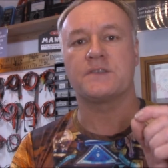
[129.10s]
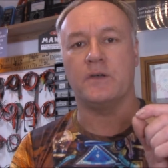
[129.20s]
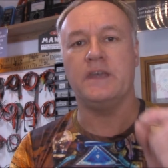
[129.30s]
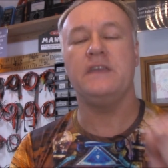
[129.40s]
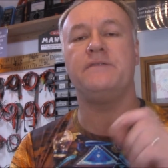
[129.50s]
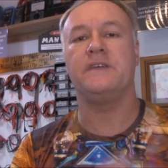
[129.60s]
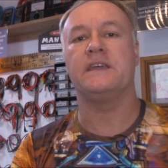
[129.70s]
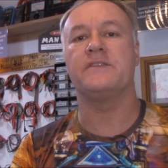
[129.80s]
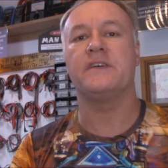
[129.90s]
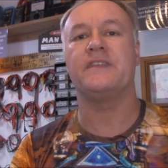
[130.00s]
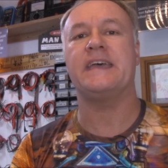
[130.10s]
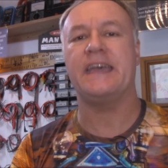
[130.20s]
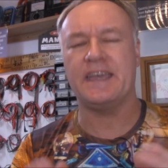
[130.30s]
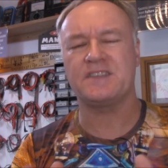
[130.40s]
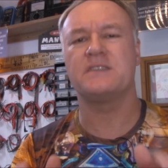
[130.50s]
So he figured that there
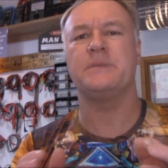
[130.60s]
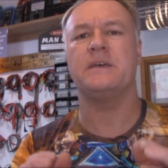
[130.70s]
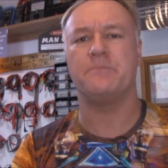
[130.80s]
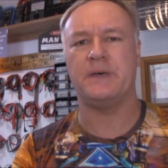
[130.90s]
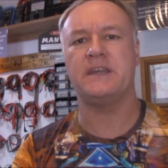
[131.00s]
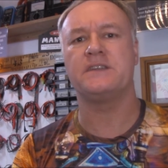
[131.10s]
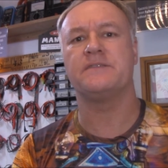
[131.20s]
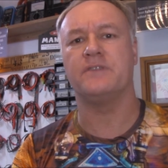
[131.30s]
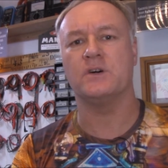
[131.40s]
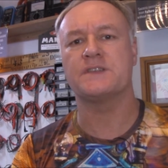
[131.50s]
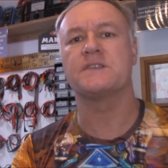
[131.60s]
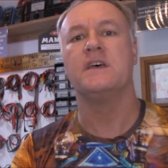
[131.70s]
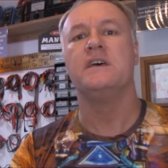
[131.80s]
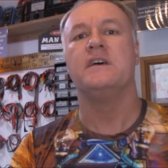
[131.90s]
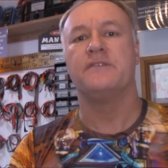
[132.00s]
has to be a better device
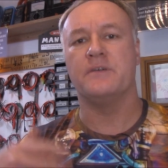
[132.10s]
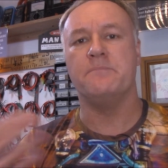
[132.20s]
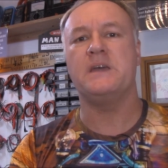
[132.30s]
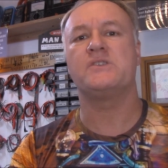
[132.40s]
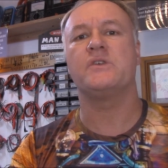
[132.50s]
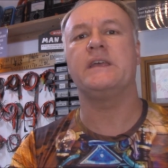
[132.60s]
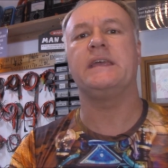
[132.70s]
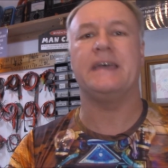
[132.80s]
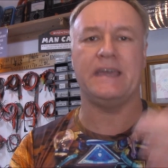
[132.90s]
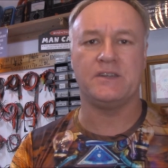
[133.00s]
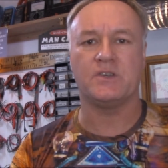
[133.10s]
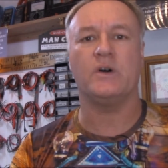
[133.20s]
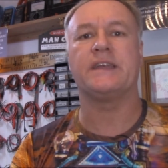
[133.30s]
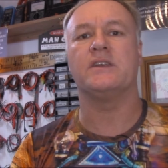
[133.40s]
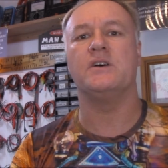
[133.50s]
for measuring and
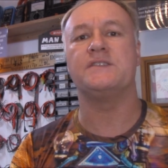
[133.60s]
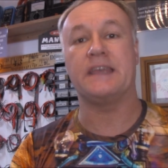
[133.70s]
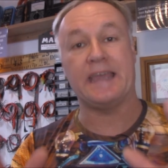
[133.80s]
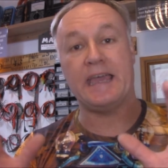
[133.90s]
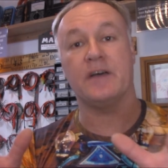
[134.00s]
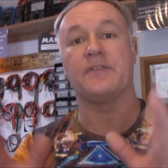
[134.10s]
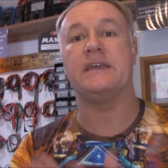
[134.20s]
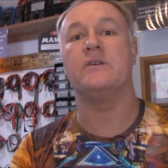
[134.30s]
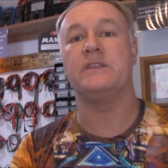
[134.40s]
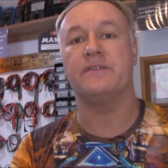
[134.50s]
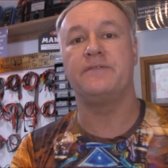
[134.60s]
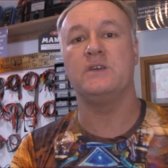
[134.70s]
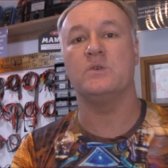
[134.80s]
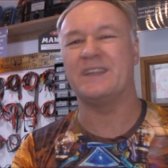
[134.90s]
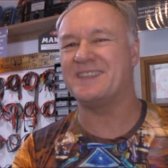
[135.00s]
diagnosing out there in the
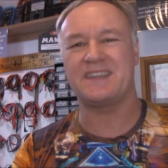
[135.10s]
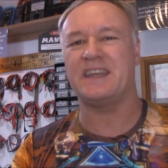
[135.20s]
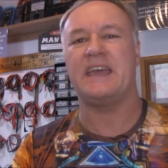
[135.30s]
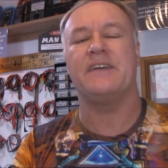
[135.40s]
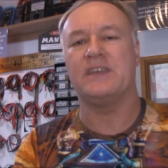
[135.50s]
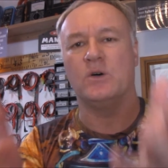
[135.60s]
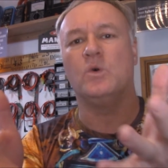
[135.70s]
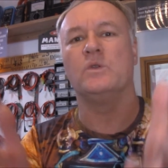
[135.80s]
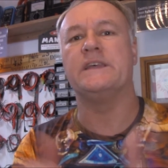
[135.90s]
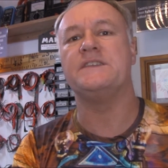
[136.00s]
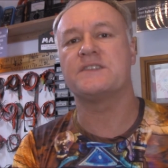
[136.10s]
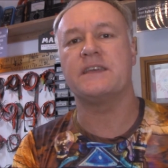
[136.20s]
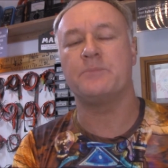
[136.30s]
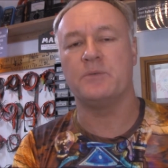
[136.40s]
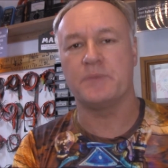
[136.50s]
field instead of having all these
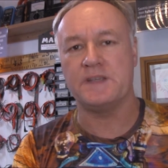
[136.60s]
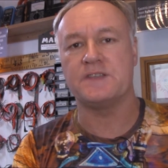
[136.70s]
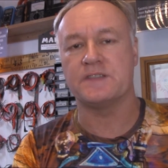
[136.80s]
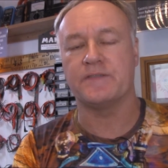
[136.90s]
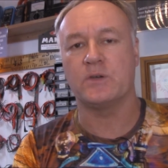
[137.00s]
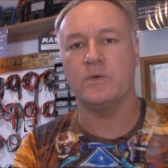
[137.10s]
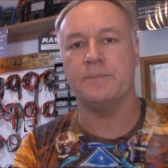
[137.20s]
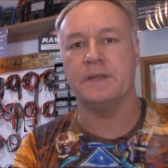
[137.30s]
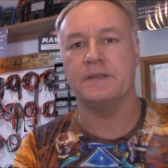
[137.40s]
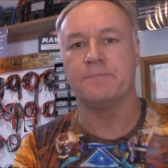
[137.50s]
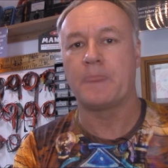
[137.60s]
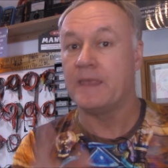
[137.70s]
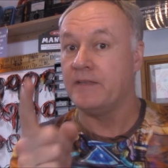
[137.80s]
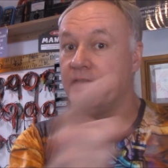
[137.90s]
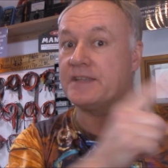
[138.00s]
separate pieces of equipment.
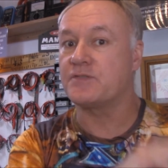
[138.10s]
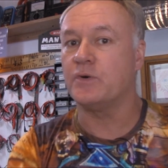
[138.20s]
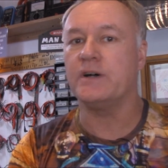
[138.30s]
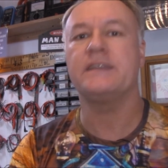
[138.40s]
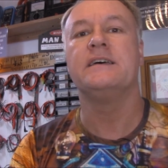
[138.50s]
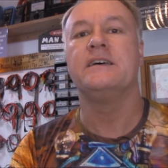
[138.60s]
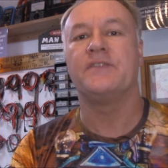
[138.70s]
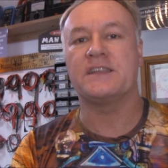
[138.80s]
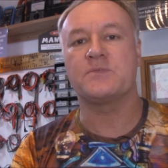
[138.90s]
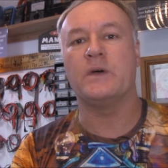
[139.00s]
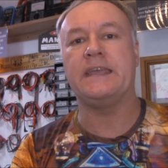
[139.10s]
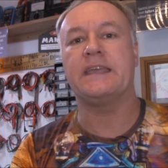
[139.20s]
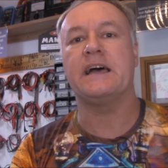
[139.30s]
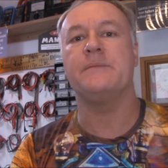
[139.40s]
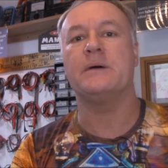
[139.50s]
That's right, that's when he
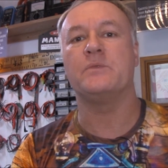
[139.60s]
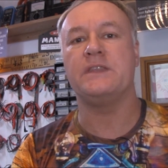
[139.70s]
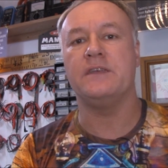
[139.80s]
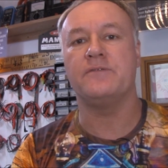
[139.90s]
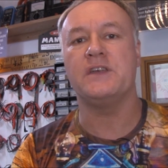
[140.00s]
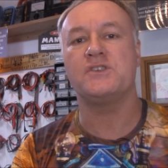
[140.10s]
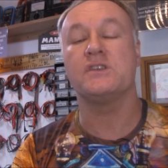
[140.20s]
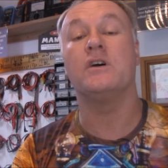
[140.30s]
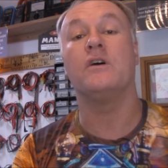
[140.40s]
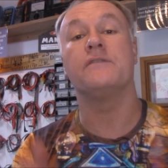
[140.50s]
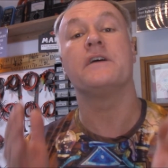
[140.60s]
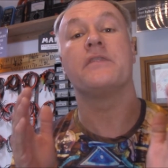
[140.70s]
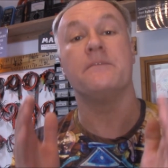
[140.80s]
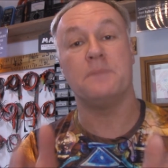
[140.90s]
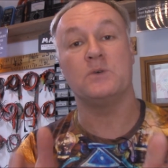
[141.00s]
came up with the invention of
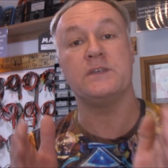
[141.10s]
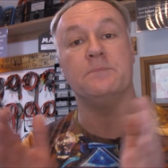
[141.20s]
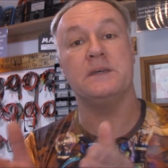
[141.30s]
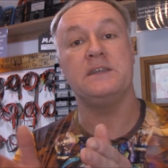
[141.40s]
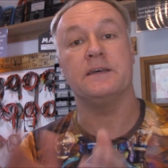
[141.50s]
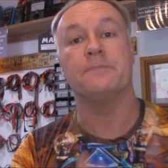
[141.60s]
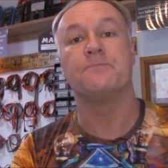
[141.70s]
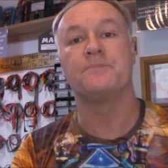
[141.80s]
the multimeter.